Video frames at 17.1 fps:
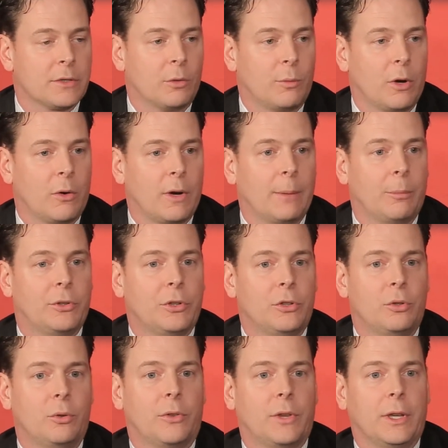So we were able
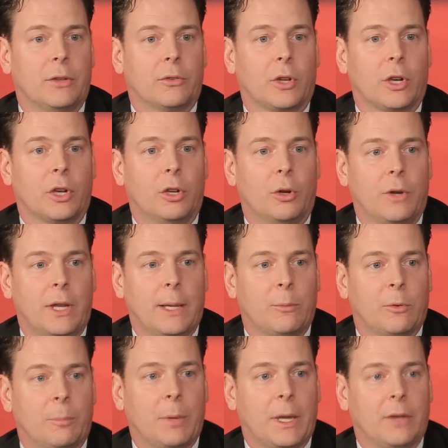to do things on a
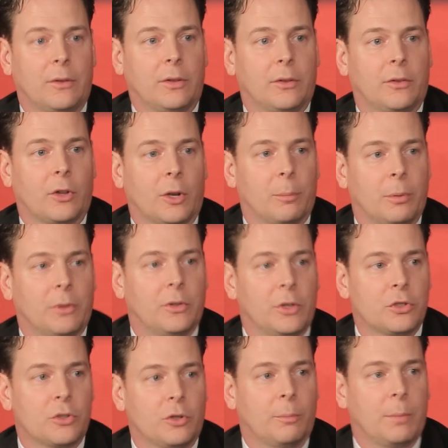no-names basis, on a
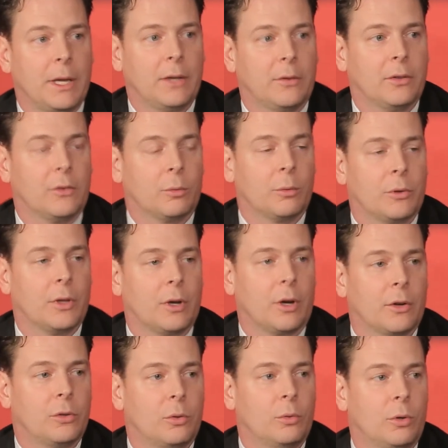positional basis within
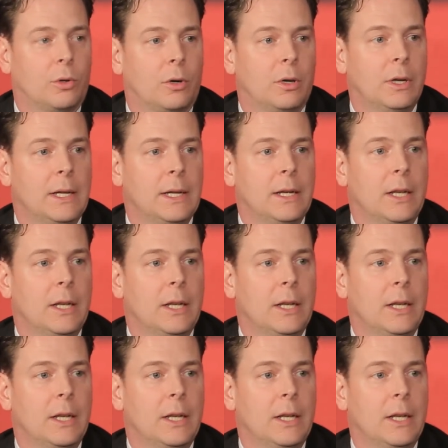our tool